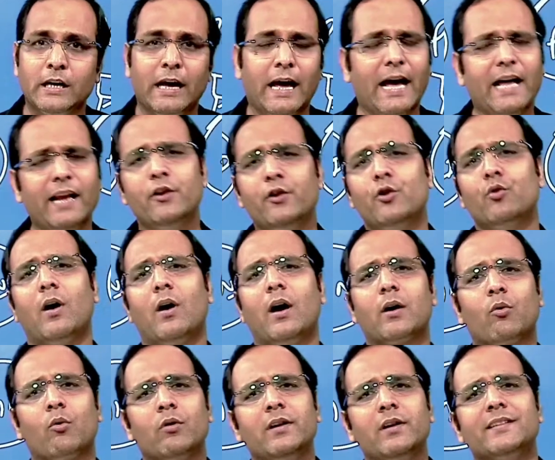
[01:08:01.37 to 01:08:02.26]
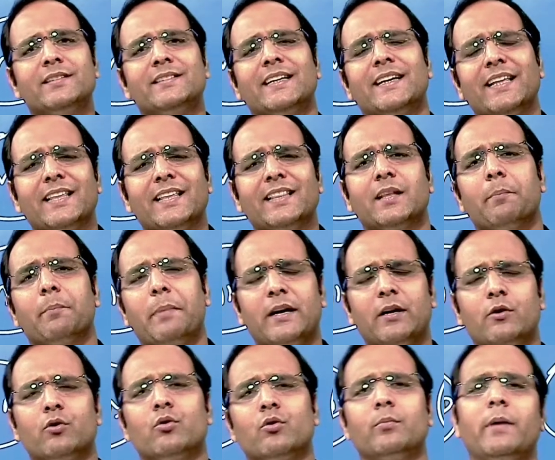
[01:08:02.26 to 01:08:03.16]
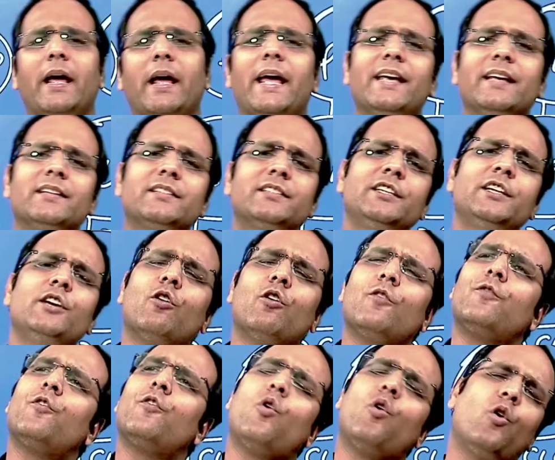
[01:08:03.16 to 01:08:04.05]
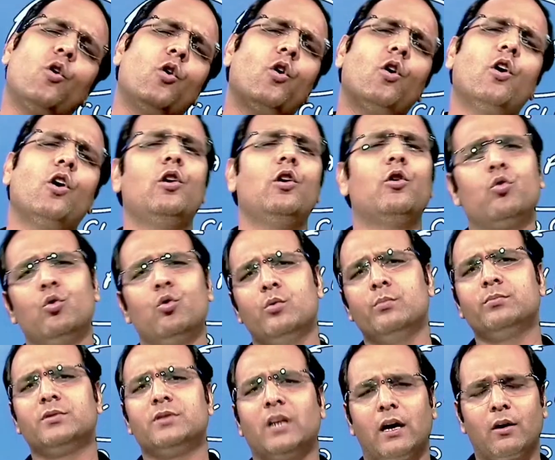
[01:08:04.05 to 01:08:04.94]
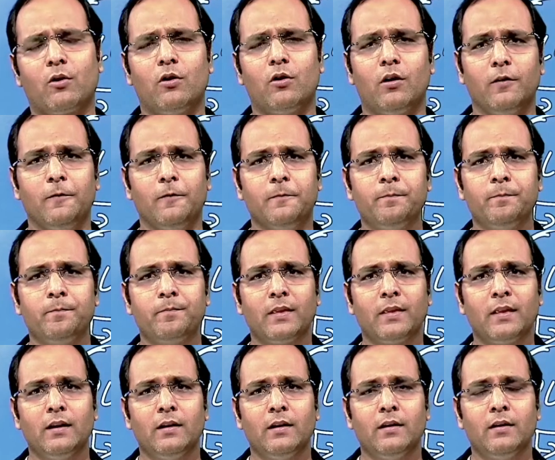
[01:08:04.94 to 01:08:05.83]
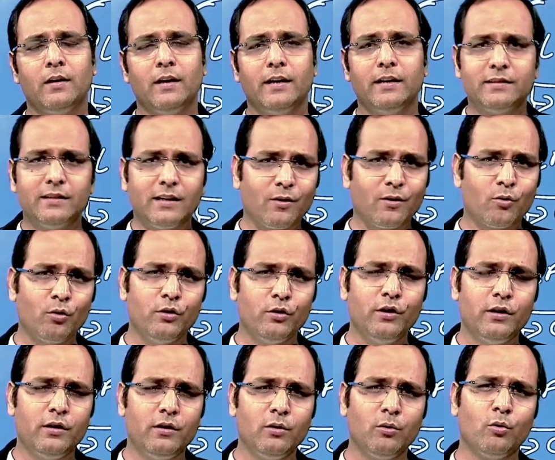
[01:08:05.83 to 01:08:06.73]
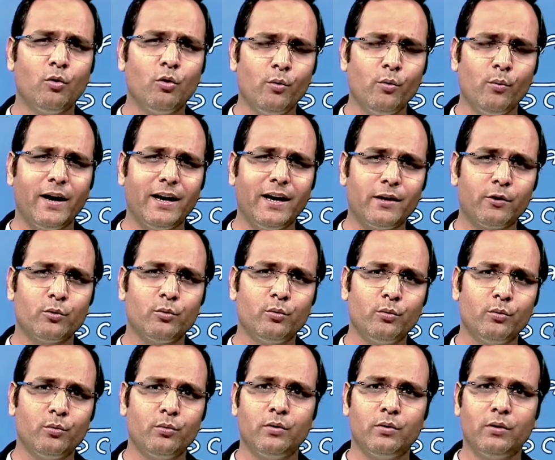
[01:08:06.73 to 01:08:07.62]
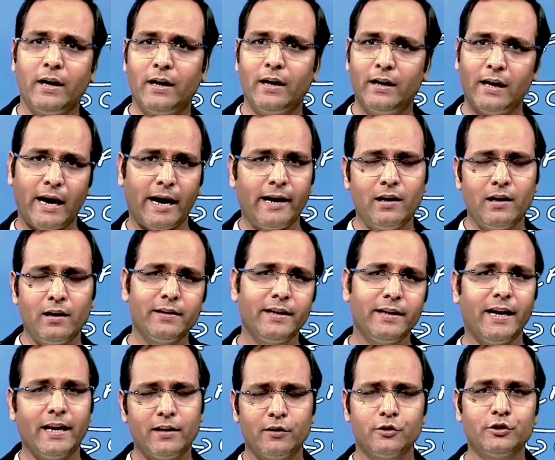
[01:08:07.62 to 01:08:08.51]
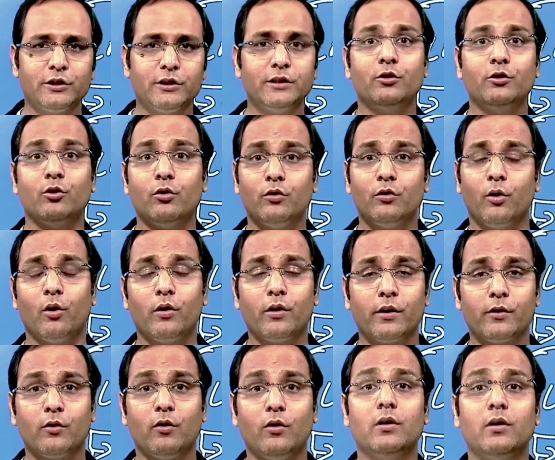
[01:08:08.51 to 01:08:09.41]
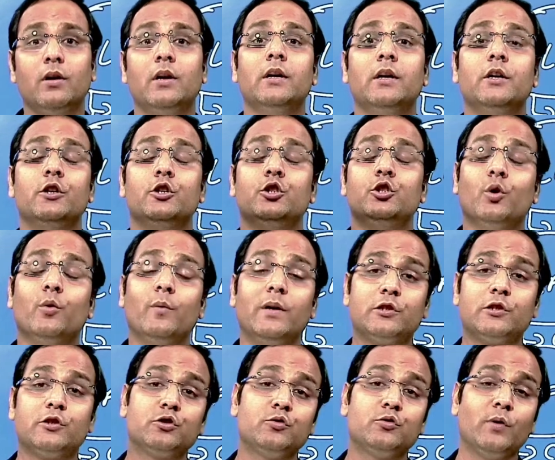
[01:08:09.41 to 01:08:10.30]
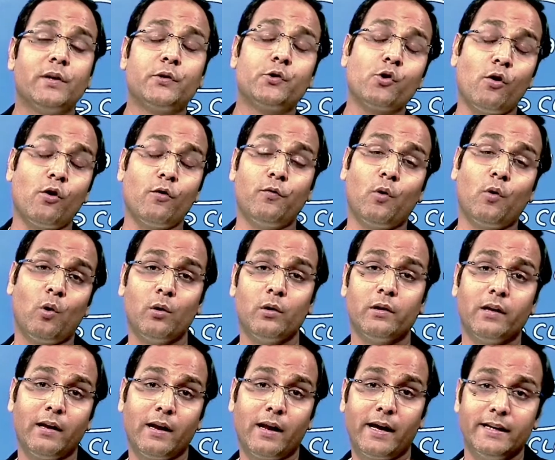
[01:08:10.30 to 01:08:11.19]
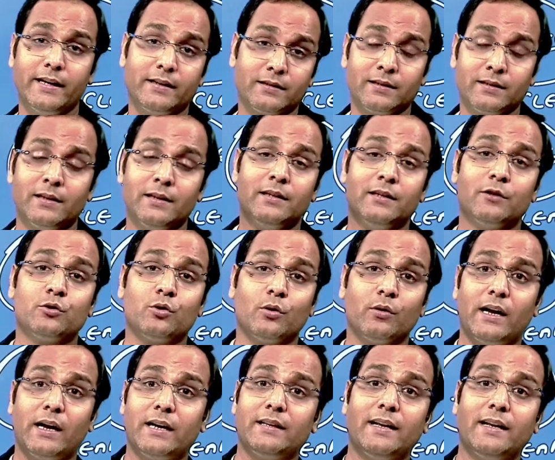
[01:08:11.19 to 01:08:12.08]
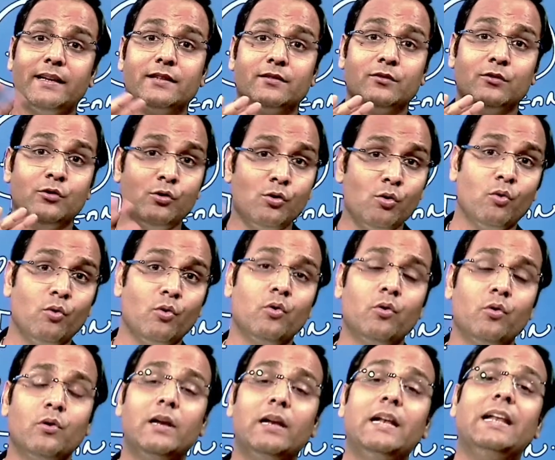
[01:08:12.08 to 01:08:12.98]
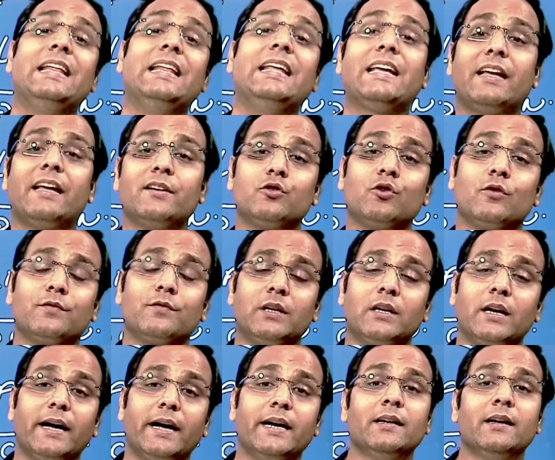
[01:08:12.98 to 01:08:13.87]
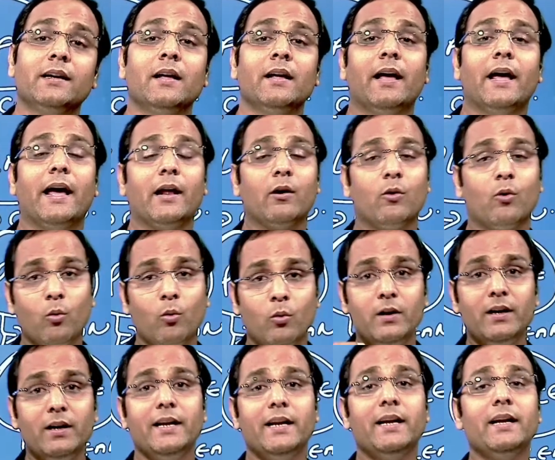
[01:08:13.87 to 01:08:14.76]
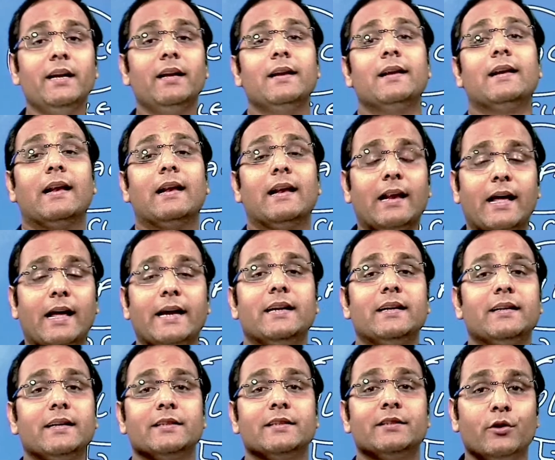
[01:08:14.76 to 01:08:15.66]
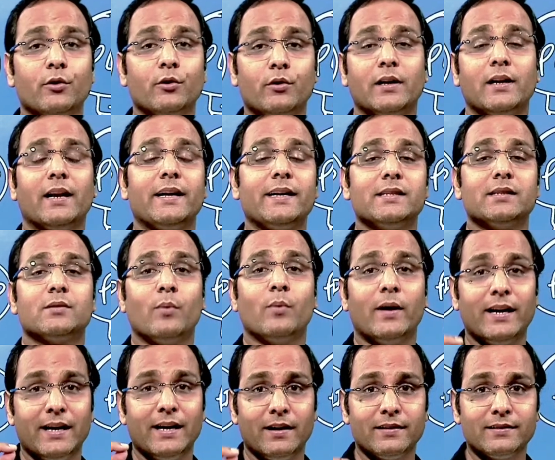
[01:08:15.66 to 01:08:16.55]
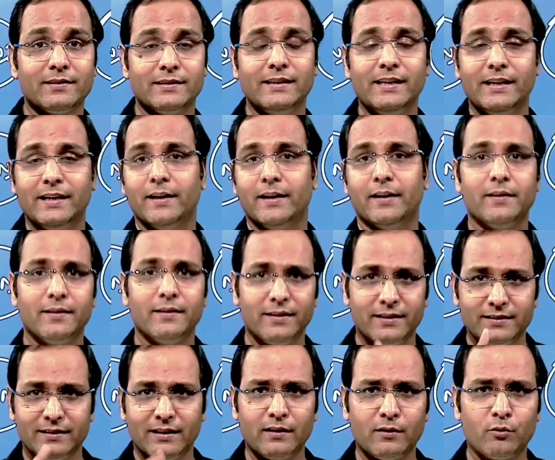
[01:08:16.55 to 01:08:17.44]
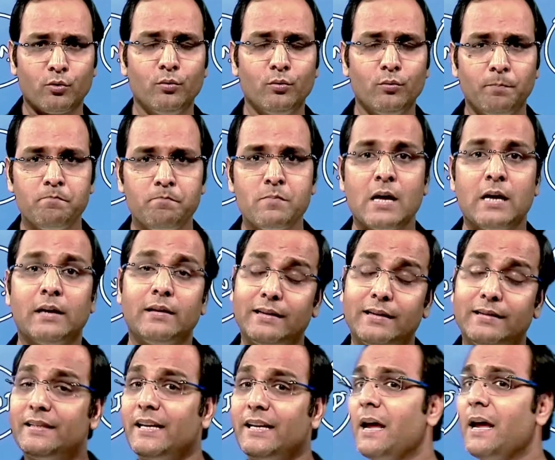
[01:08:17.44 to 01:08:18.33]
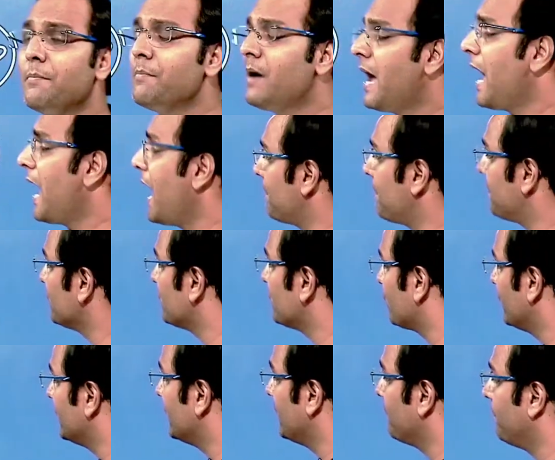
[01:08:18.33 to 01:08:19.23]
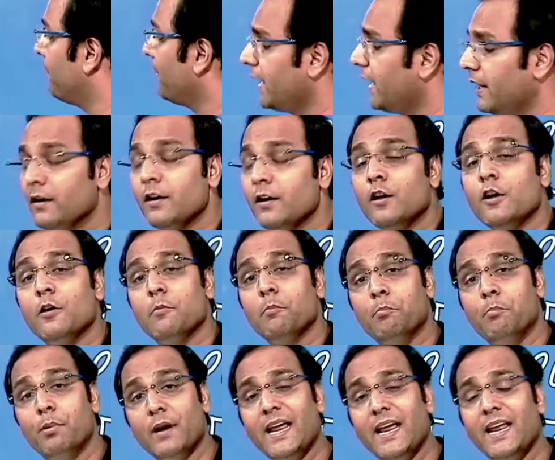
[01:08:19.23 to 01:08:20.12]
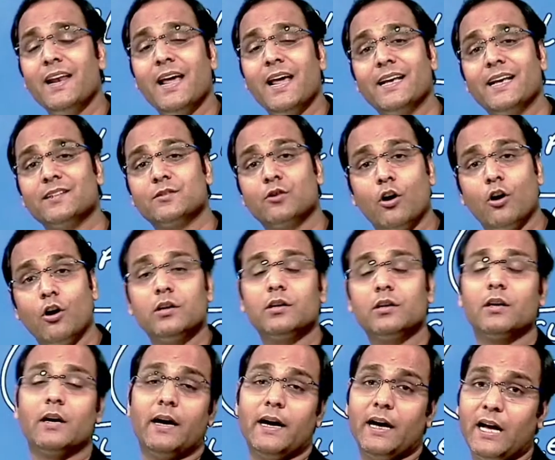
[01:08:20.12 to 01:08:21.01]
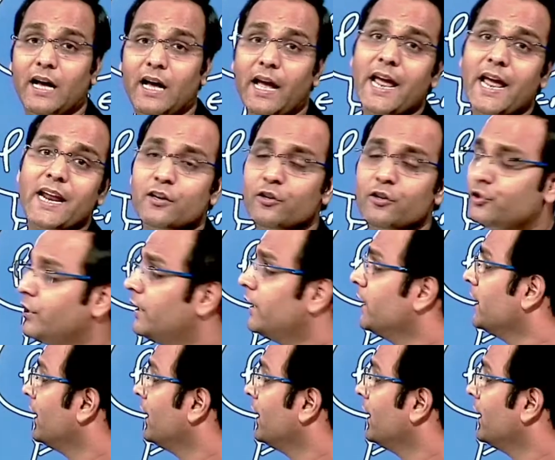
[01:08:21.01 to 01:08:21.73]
And you are only sitting in the bedroom. AC of all rooms are on. Is it a good way to handle the energy? No, not at all. You will switch off all the lights so that there is no leakage of the light, and only light is utilized when it is needed. Is that true? The same happens with the brain. Brain has got energy.